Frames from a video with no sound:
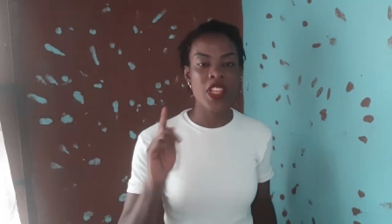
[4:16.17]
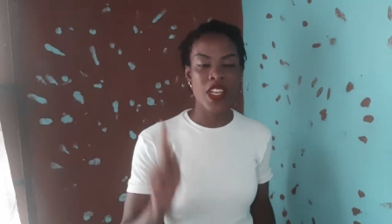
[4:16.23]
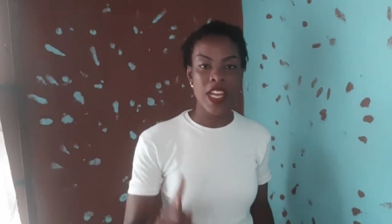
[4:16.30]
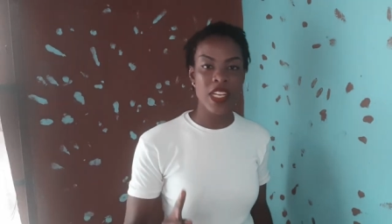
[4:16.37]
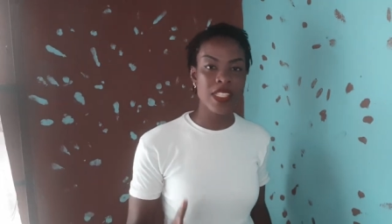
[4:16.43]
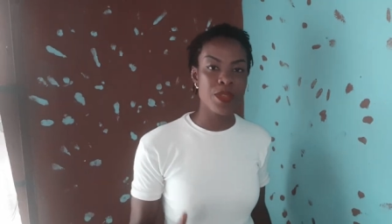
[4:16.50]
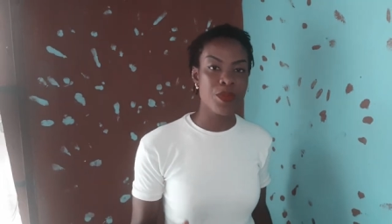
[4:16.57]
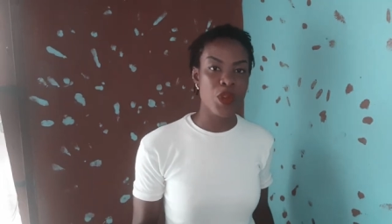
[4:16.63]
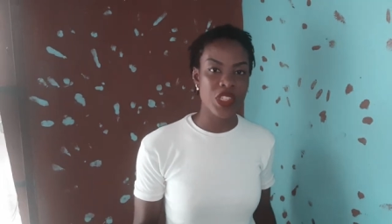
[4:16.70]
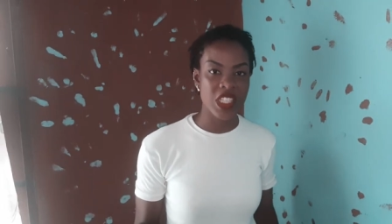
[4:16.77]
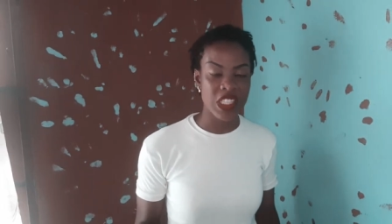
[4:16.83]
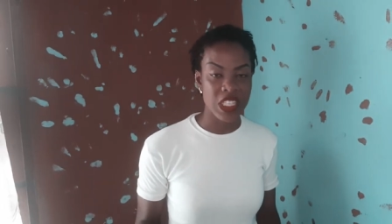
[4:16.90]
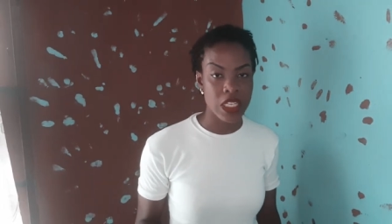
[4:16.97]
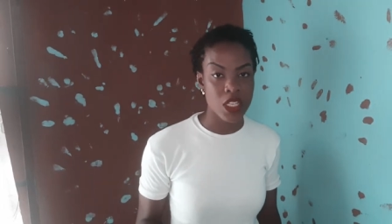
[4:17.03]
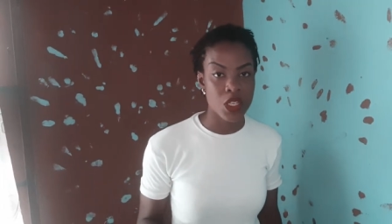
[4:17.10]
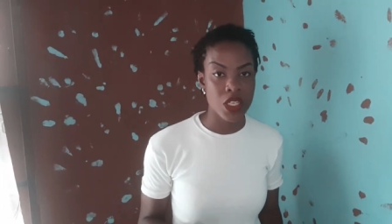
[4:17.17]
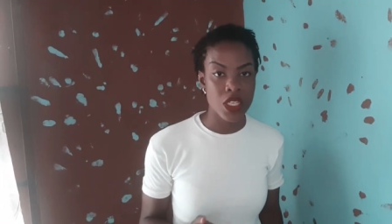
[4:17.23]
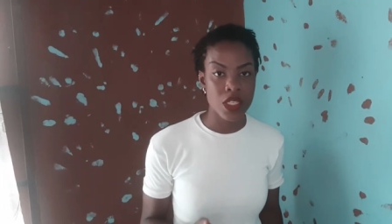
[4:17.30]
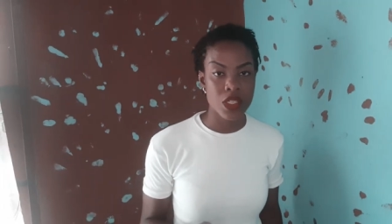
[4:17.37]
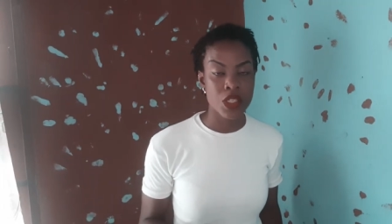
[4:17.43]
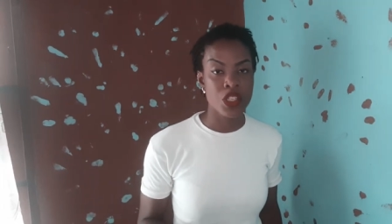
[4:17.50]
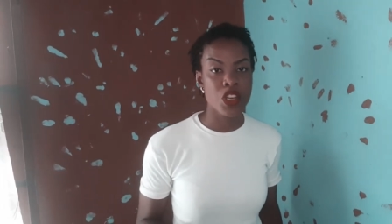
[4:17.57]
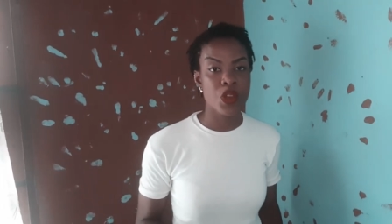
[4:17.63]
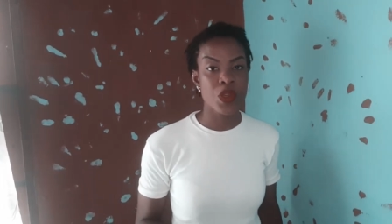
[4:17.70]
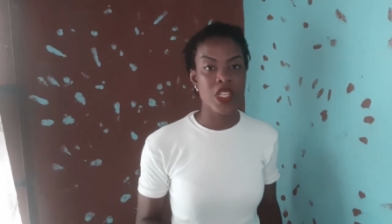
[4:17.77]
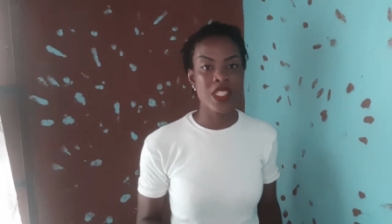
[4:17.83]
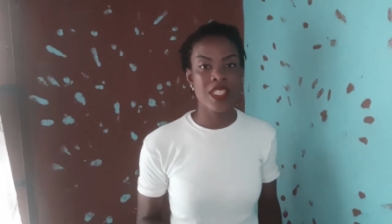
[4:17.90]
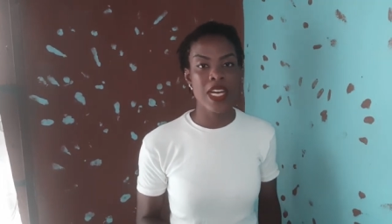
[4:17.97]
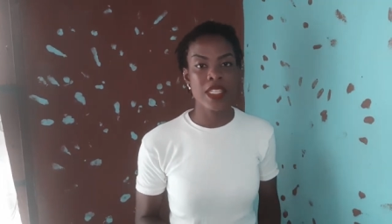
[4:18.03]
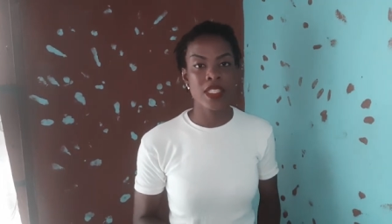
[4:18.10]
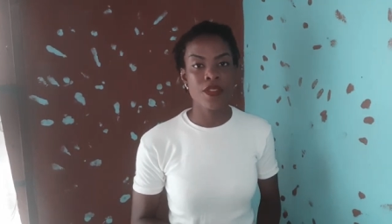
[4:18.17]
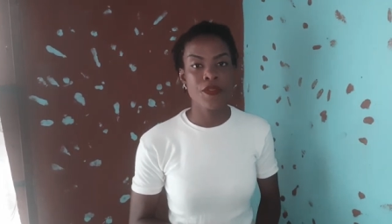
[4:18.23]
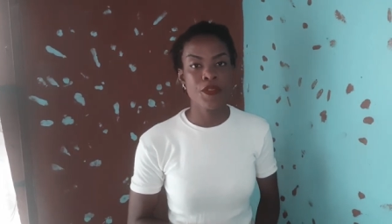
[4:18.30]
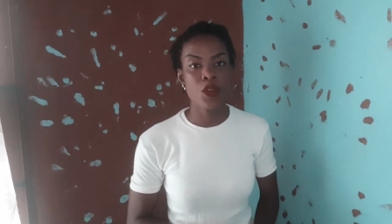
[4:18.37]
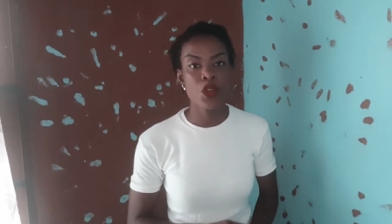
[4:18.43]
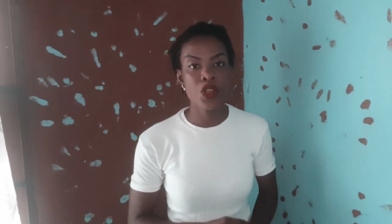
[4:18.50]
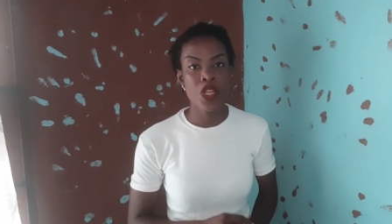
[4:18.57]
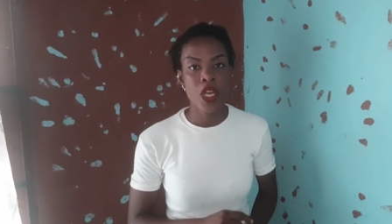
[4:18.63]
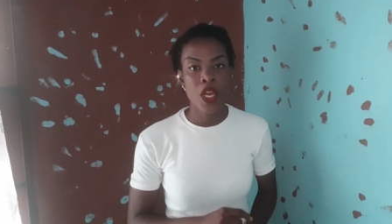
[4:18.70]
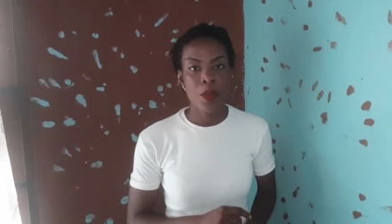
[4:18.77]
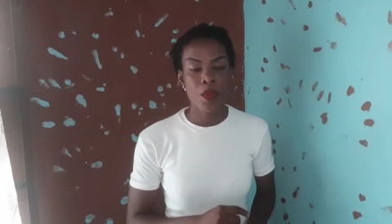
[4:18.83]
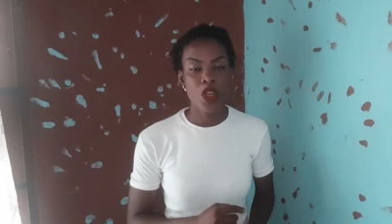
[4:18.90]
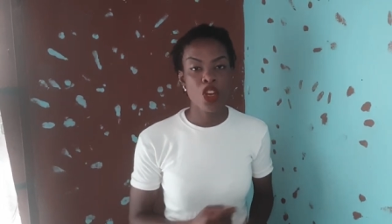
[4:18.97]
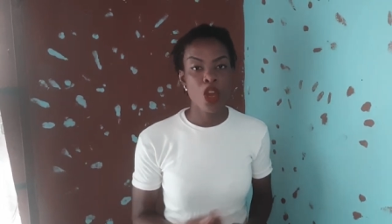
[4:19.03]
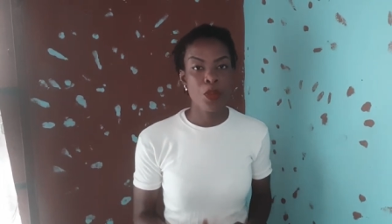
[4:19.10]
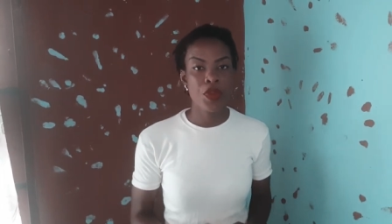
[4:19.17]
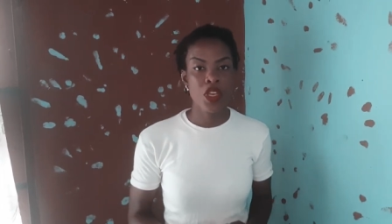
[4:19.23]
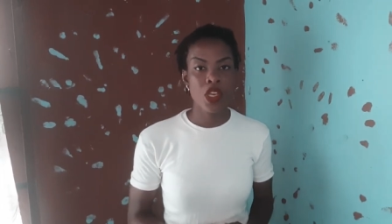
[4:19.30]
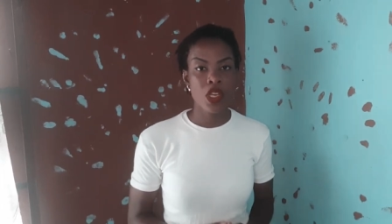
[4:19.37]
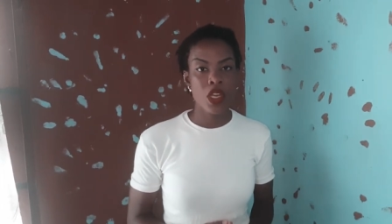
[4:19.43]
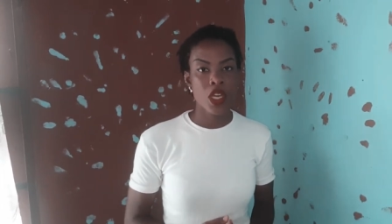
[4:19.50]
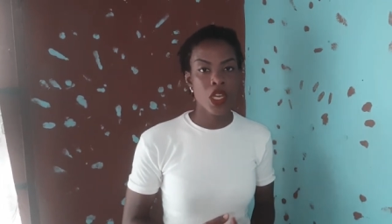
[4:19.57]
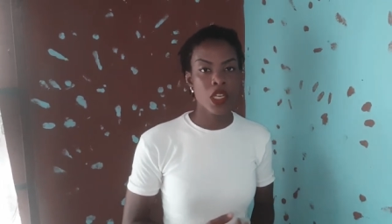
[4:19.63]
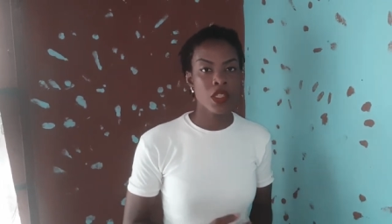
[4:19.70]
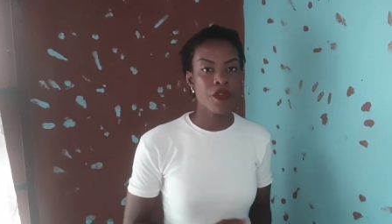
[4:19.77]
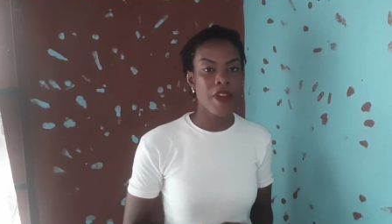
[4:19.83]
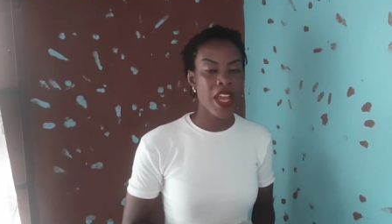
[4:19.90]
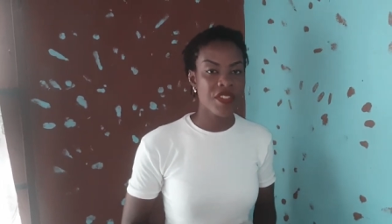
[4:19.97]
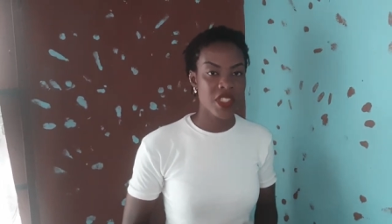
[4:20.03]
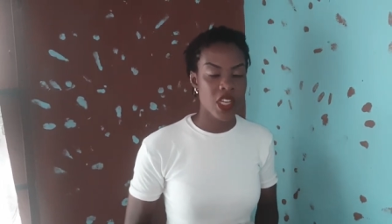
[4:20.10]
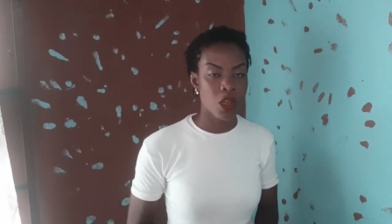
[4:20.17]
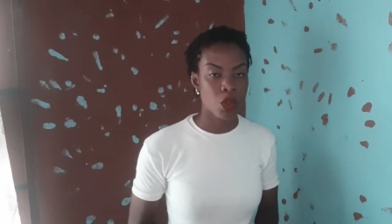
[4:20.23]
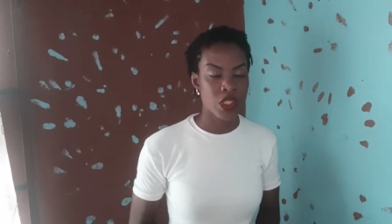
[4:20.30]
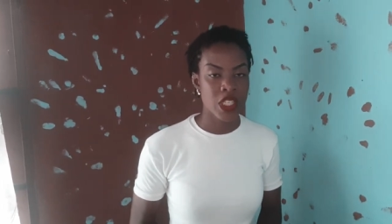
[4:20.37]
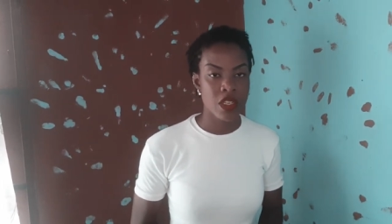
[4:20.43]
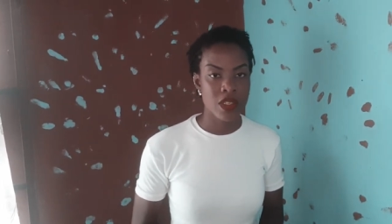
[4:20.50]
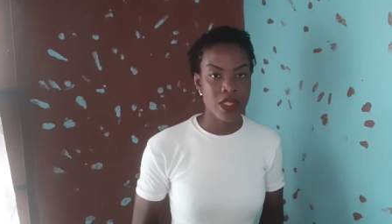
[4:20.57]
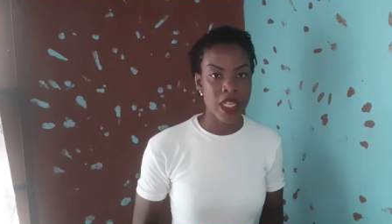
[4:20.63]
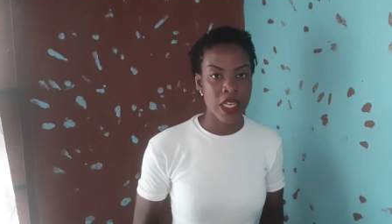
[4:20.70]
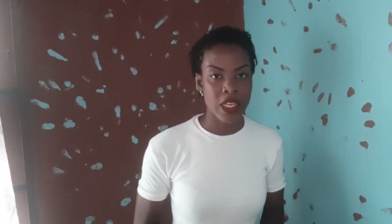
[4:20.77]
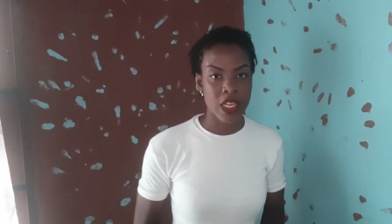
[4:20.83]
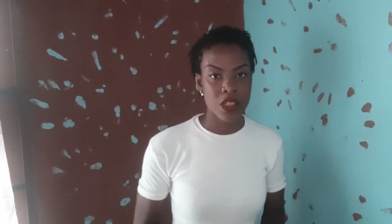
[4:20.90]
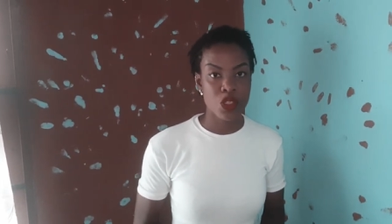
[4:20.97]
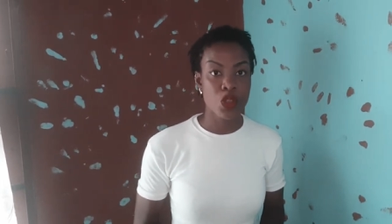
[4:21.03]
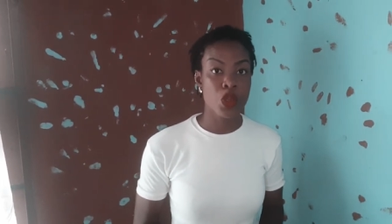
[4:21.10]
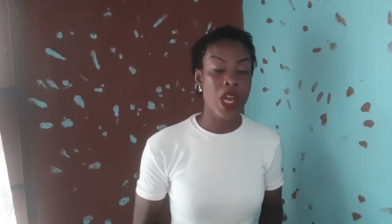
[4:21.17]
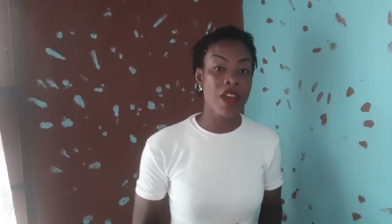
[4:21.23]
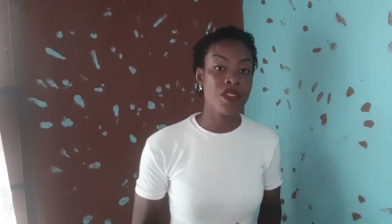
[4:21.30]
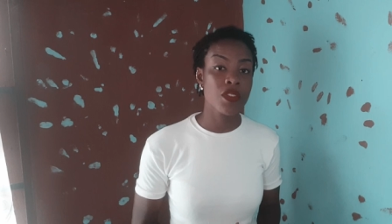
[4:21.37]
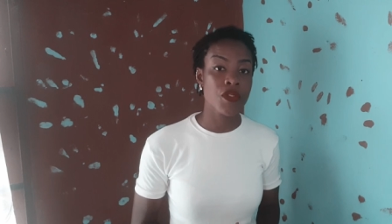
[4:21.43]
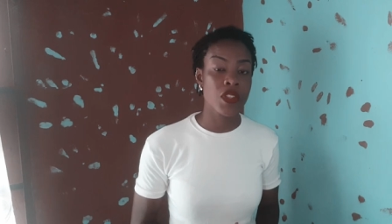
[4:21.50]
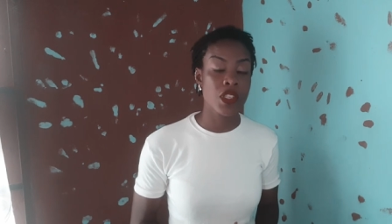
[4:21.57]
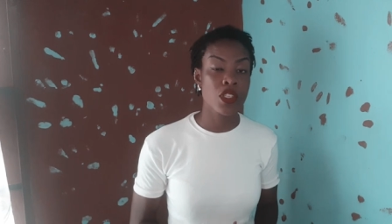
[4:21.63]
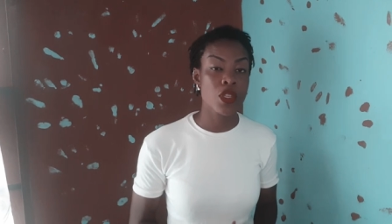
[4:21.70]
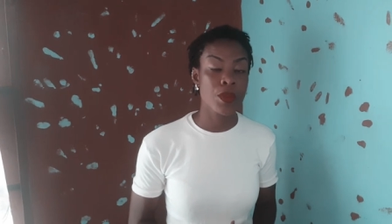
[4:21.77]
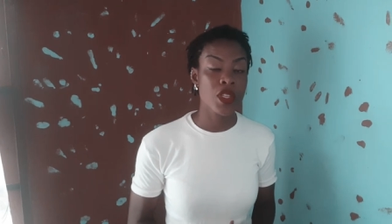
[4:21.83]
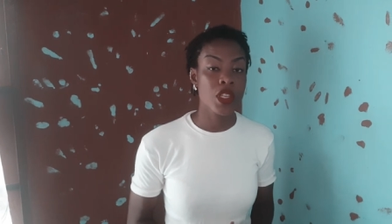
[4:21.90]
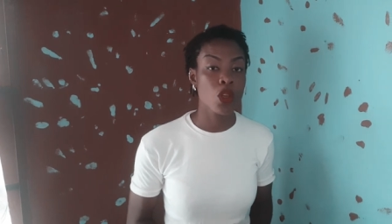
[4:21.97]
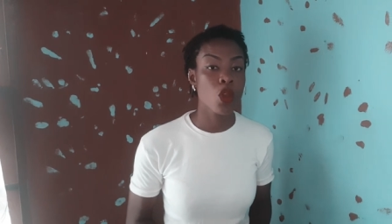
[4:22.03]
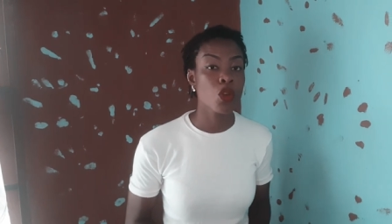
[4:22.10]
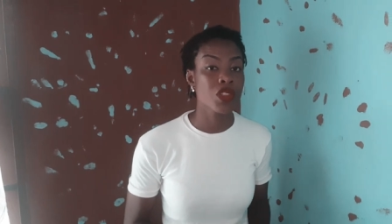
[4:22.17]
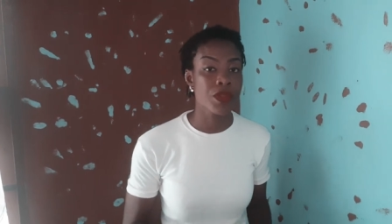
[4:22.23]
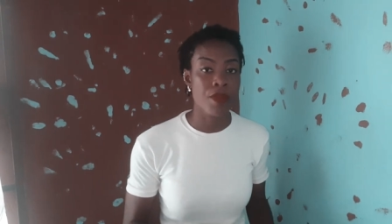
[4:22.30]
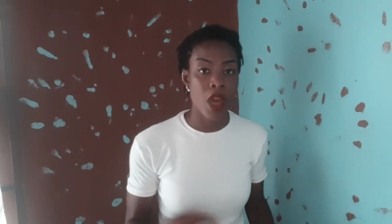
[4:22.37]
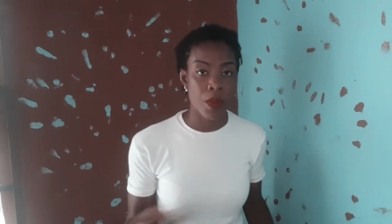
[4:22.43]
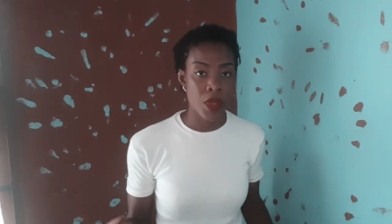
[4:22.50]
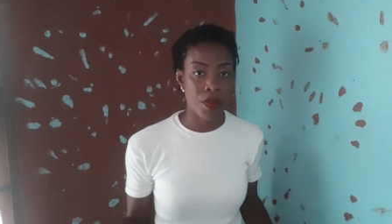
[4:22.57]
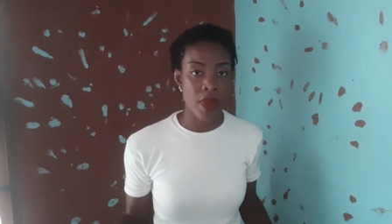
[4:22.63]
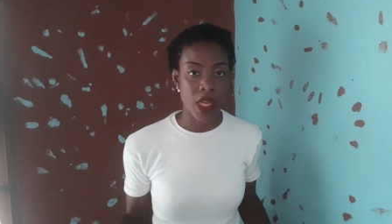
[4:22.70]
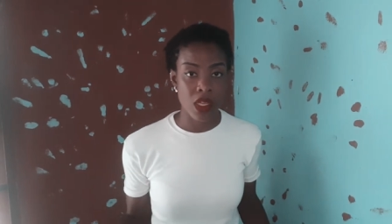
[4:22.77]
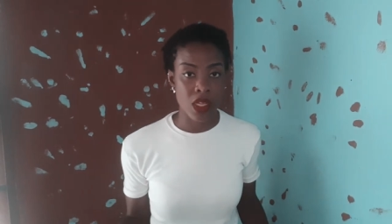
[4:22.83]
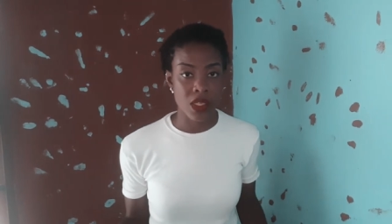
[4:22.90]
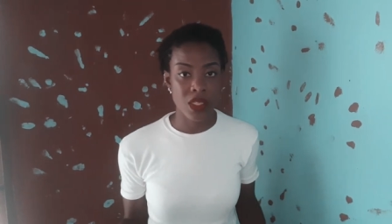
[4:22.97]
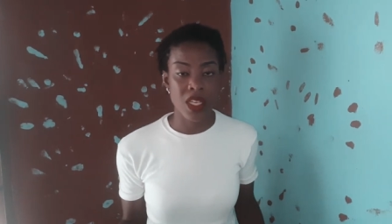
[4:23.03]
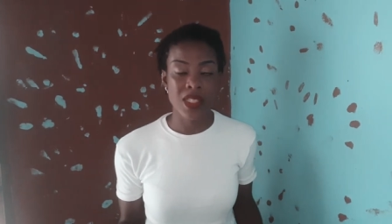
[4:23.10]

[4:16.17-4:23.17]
The next important thing you need to know is that the food may not be a five-star hotel standard, so you have to visit something they call the mommy market.